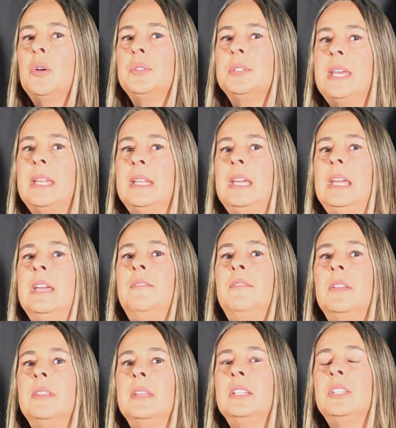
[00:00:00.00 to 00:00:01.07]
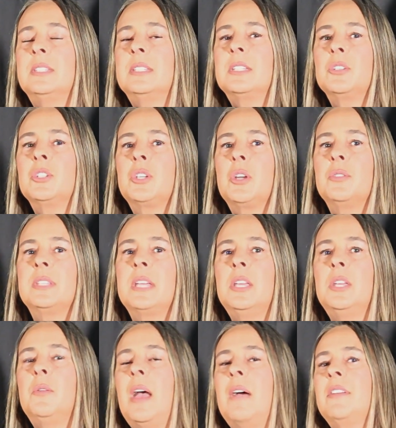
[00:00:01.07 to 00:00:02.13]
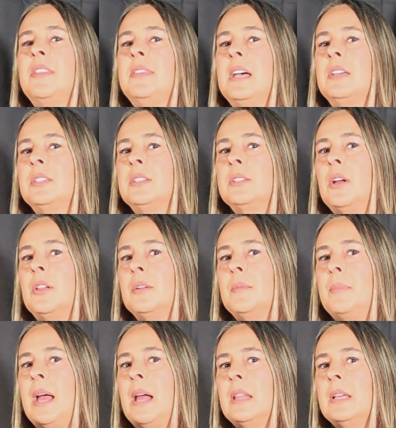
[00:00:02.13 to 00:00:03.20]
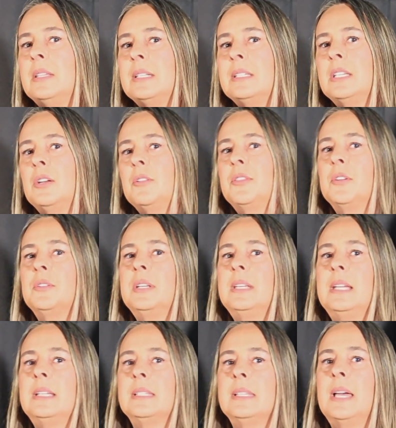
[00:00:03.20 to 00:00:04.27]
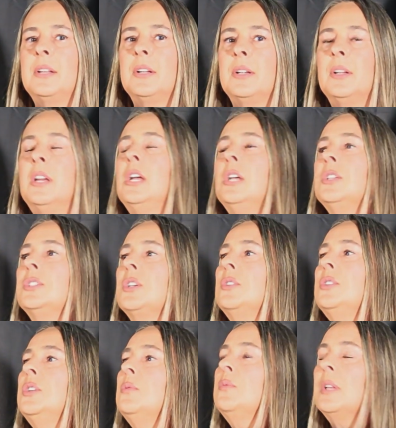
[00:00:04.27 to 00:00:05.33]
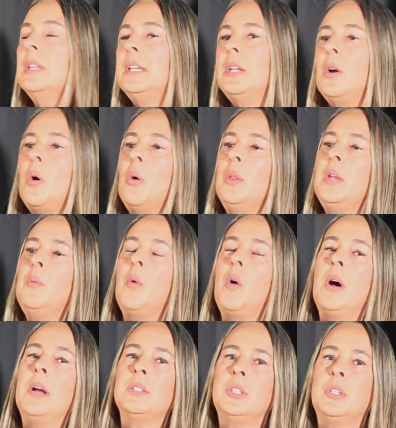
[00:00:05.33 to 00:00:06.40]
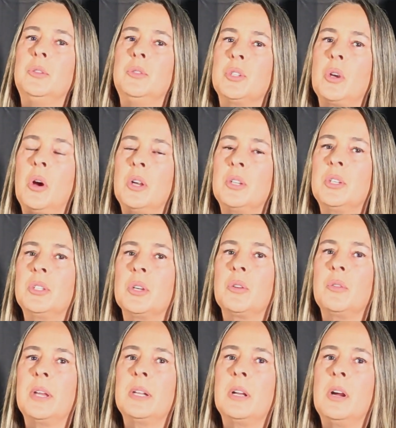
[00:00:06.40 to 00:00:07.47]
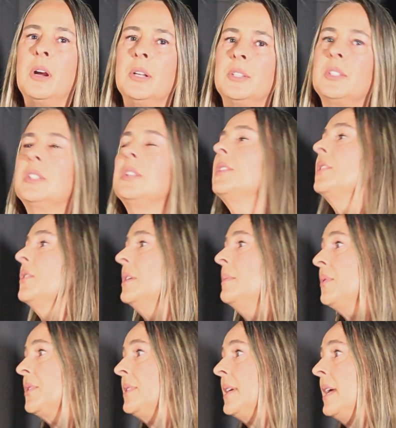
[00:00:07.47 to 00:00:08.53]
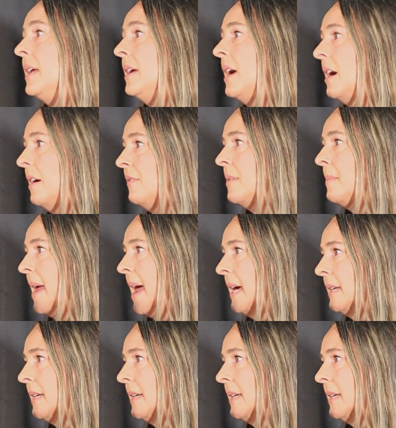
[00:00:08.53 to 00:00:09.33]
that you have $1,000 balance until 30 days later. So you really only want to charge on your credit cards to 30% of the max.